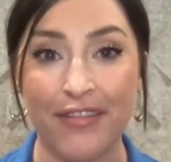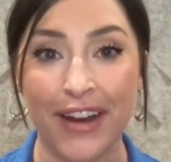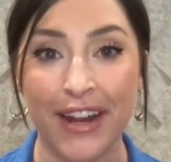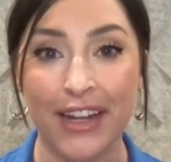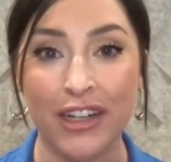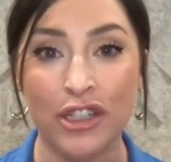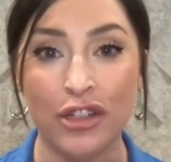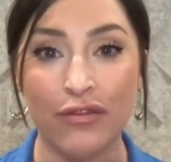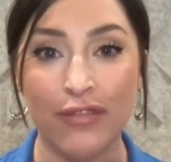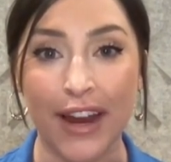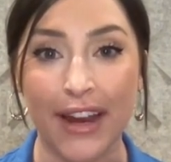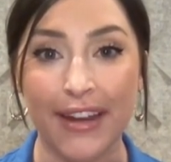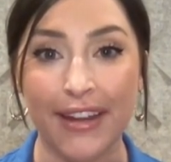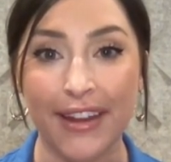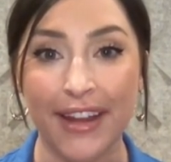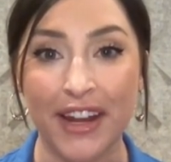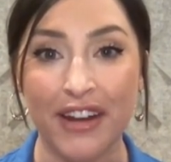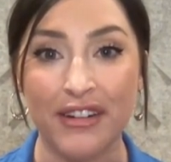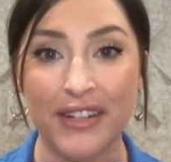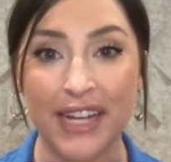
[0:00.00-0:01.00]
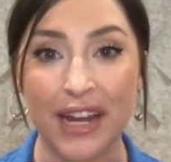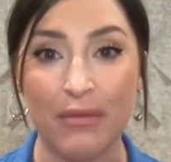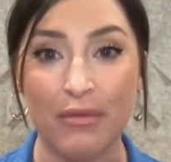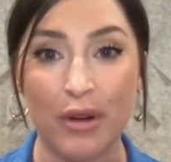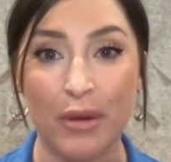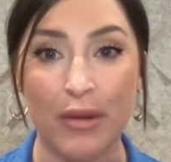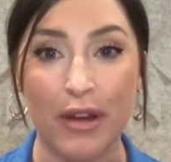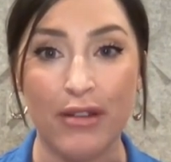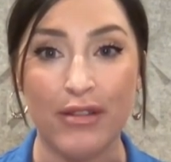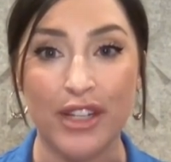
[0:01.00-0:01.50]
financial regulators have
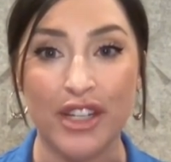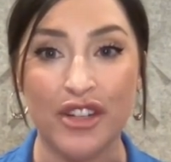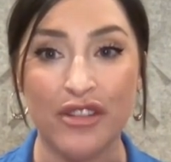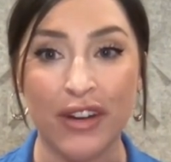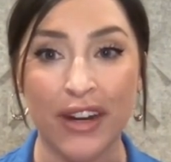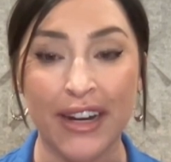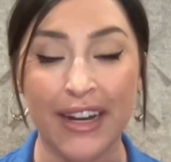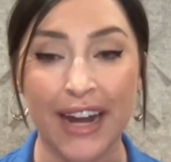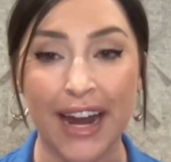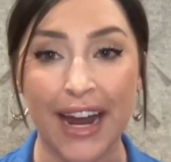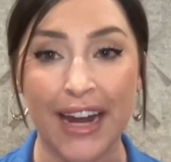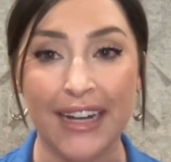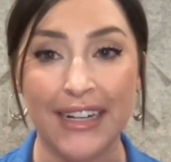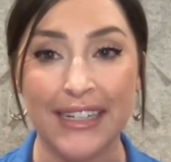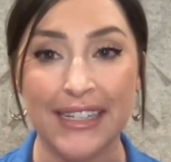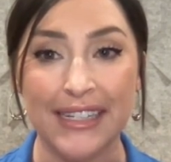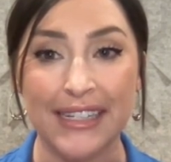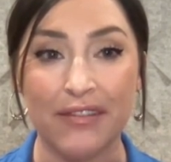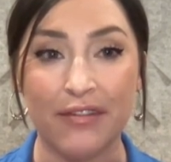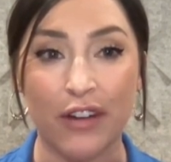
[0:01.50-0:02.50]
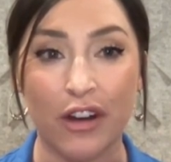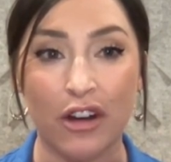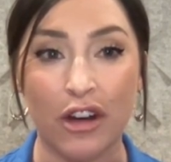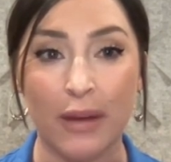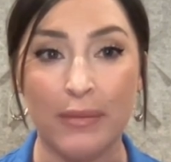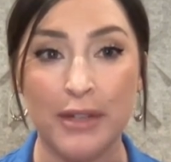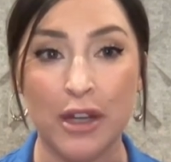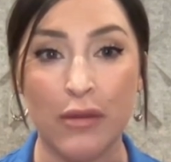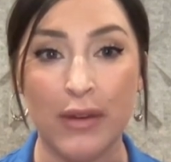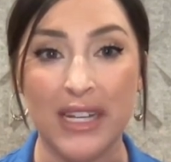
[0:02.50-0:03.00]
proposed strict guidance for
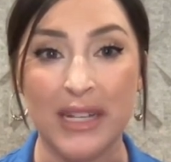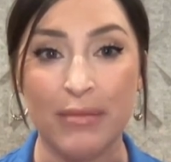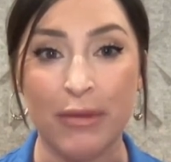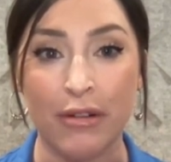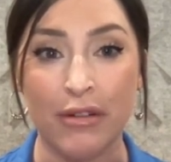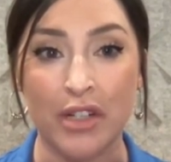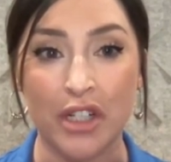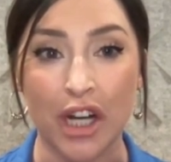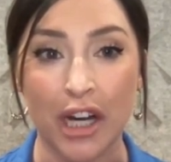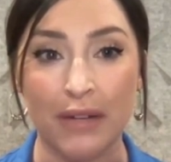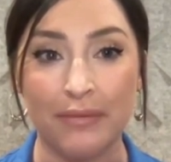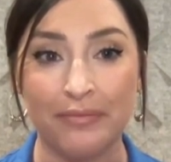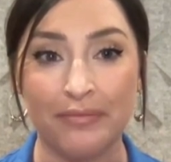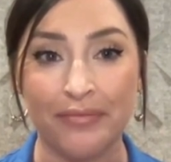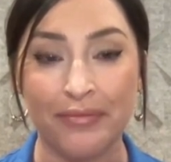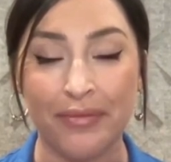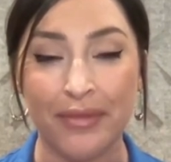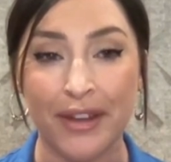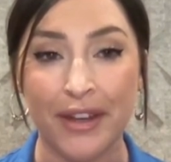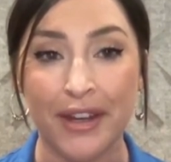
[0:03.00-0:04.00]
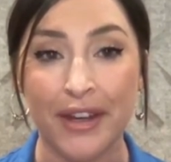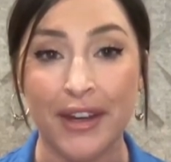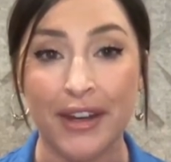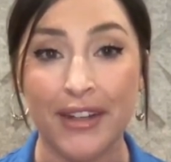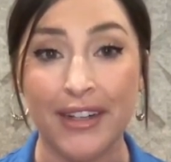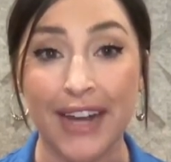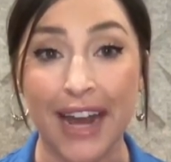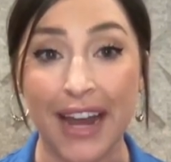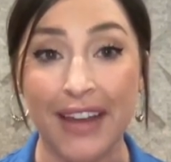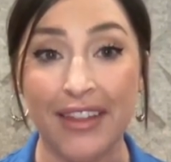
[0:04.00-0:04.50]
crypto exposure.
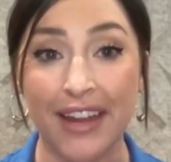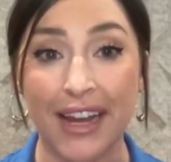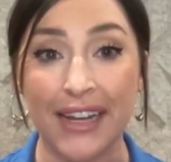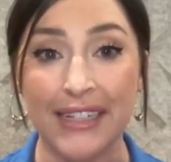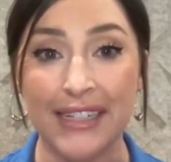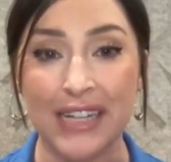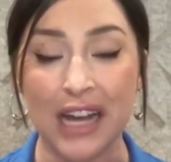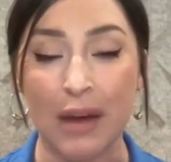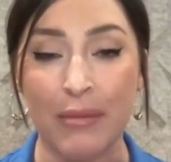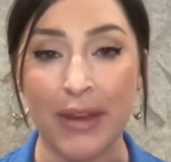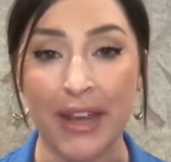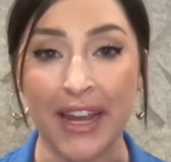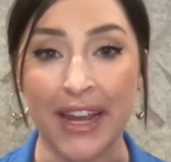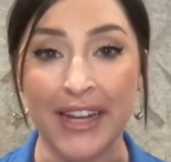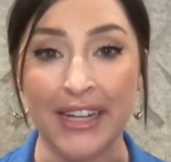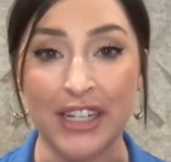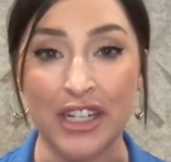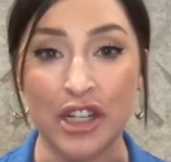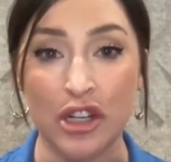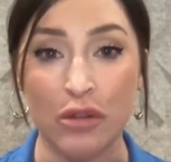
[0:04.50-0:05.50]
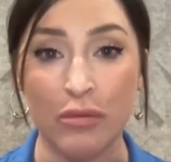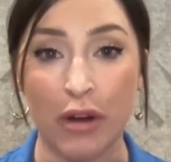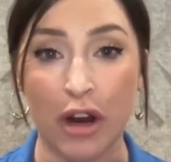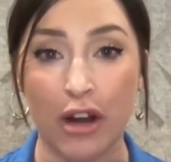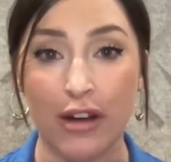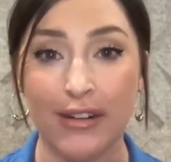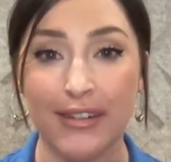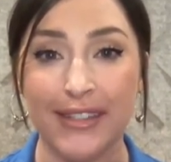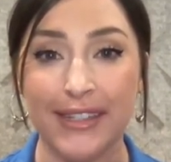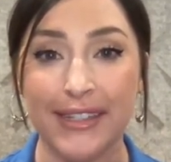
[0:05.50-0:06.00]
Guidelines coming in two
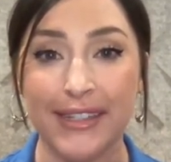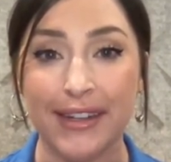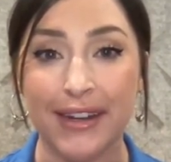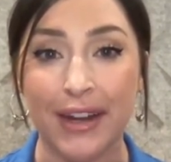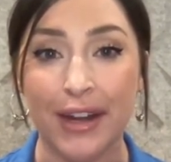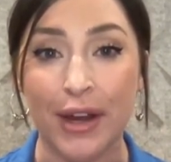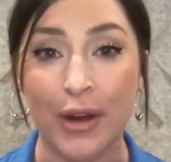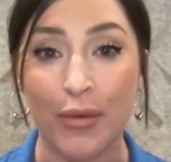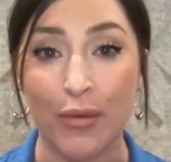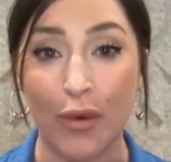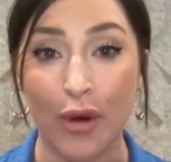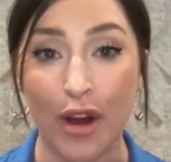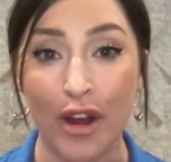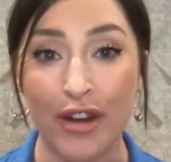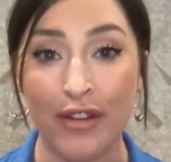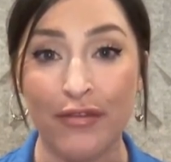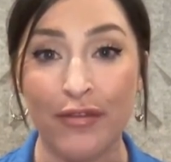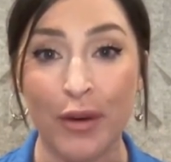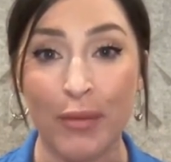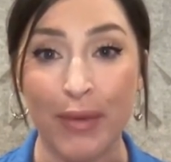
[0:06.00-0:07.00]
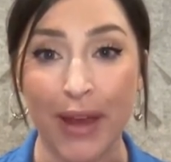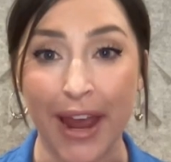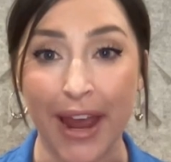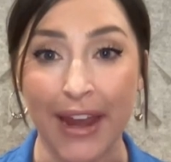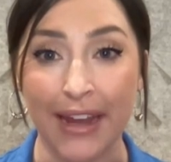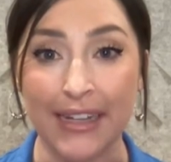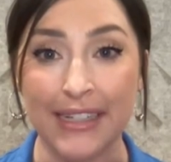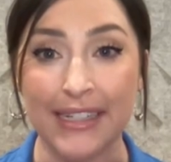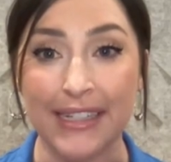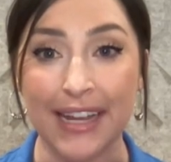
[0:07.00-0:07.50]
parts one for
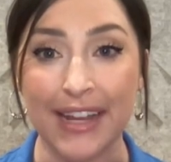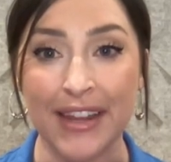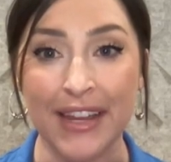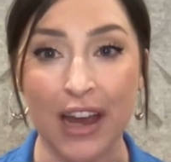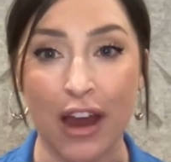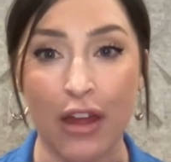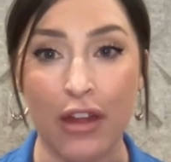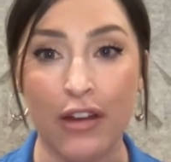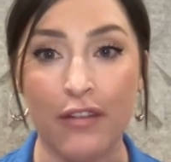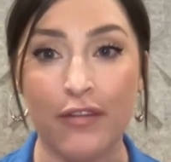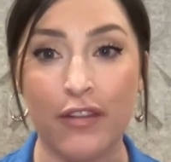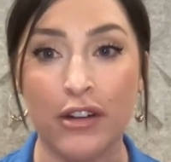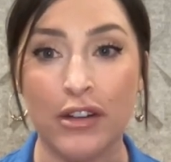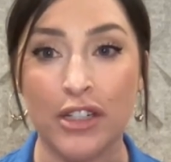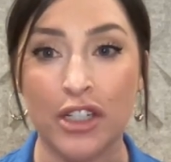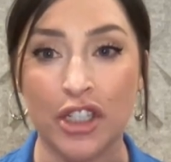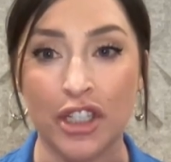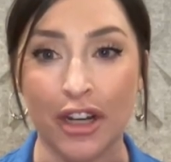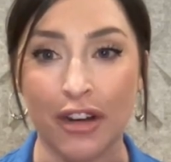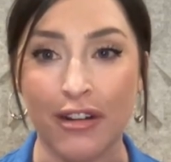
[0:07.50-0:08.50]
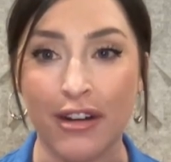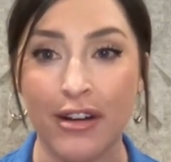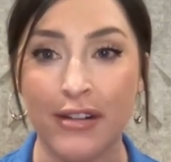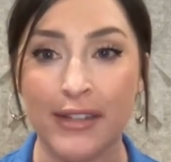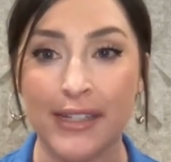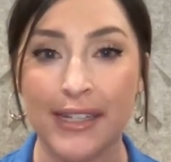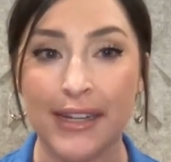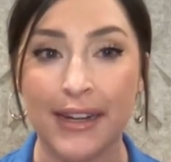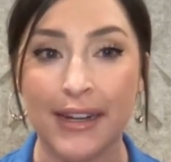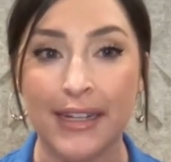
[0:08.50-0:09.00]
banks and the other for
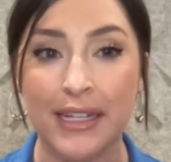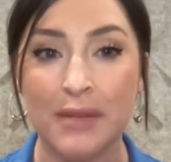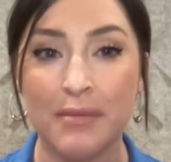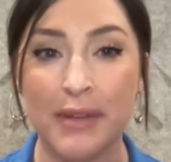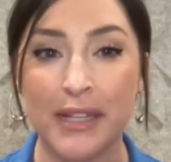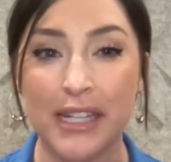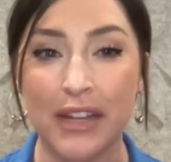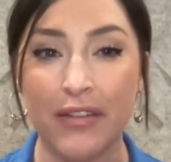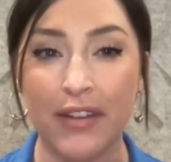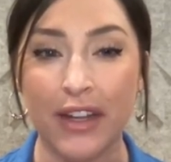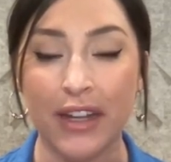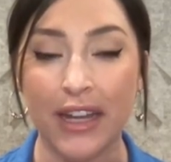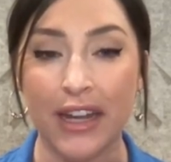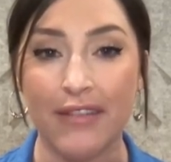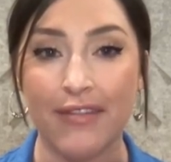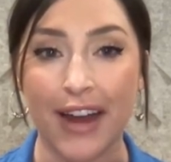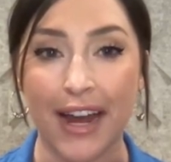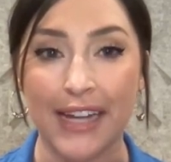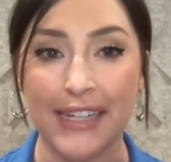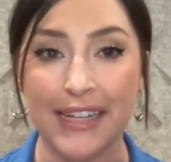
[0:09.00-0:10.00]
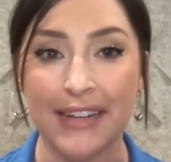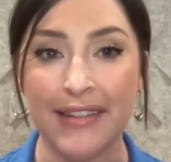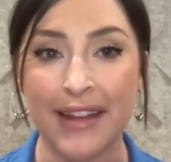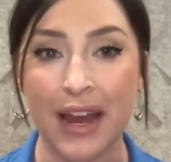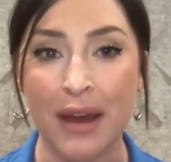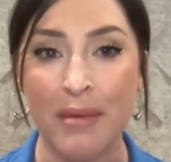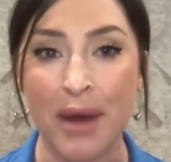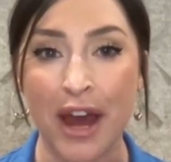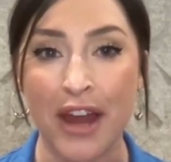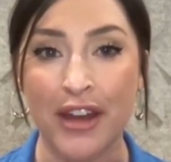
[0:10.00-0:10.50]
insurers, specifically advising
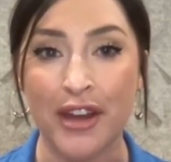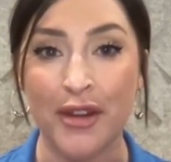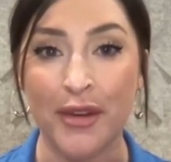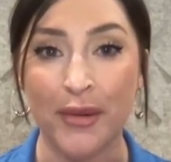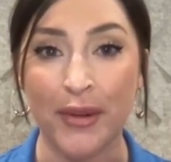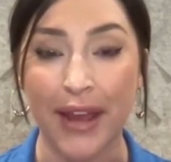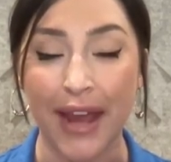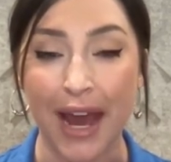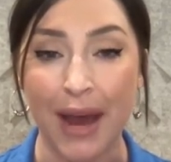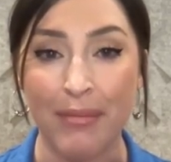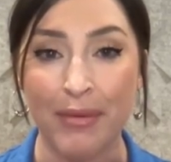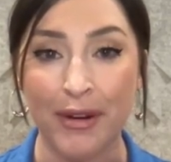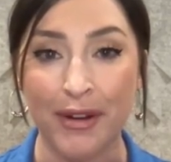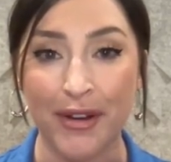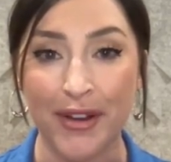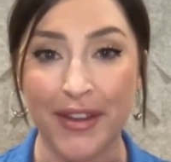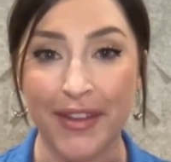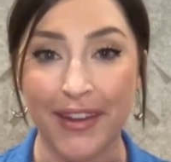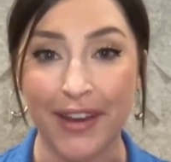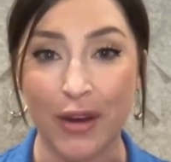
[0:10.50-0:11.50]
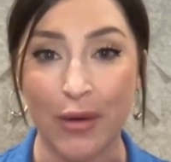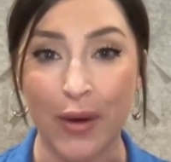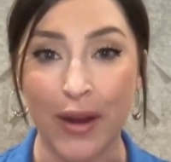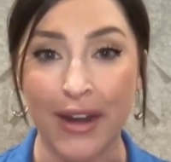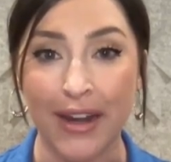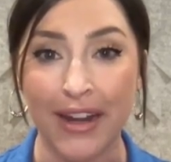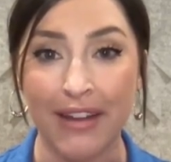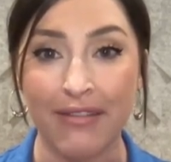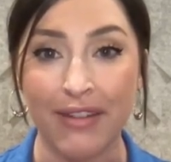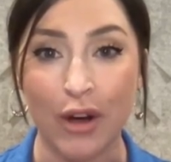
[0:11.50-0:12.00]
them on new capital and
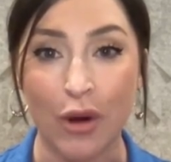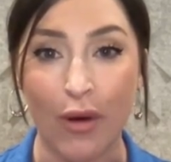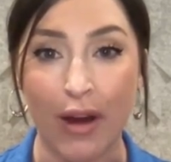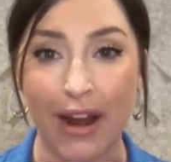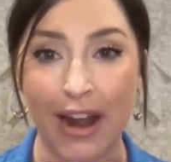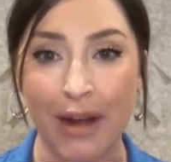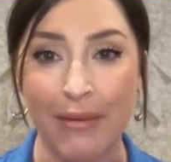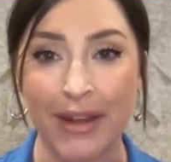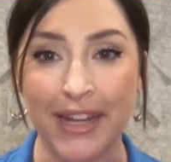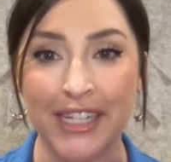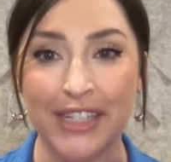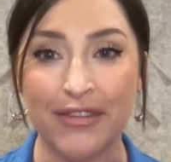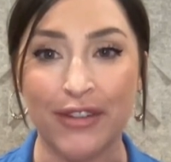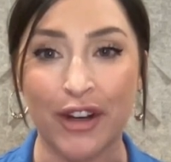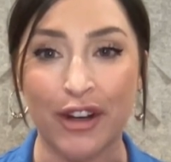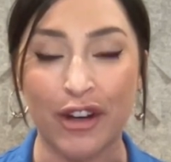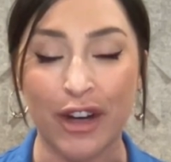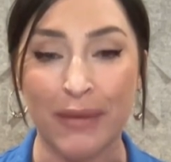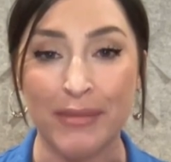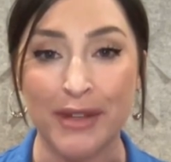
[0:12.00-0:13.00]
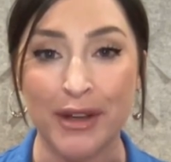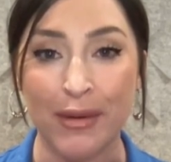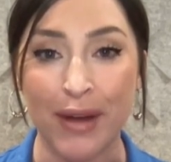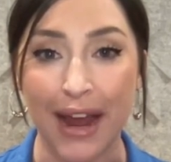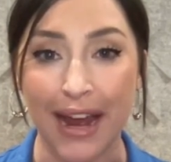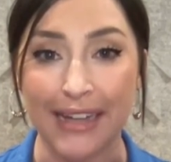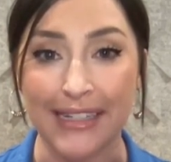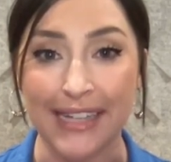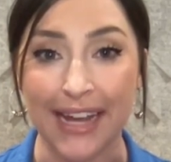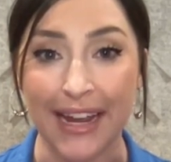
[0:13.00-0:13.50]
liquidity requirements for crypto
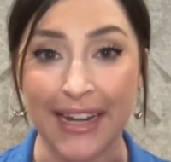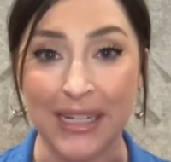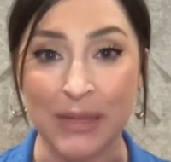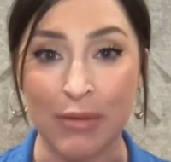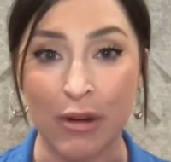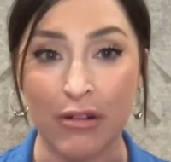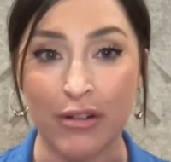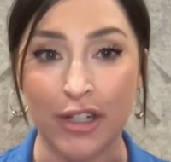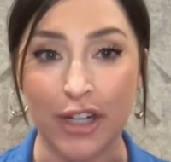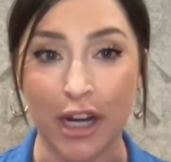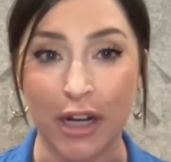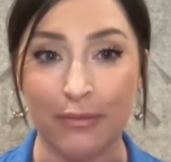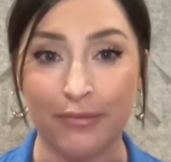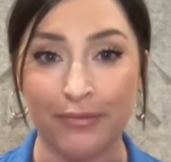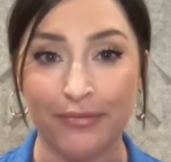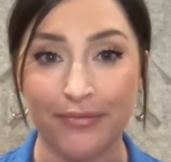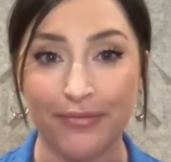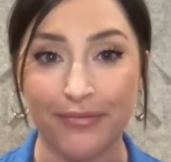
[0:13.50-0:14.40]
asset exposure.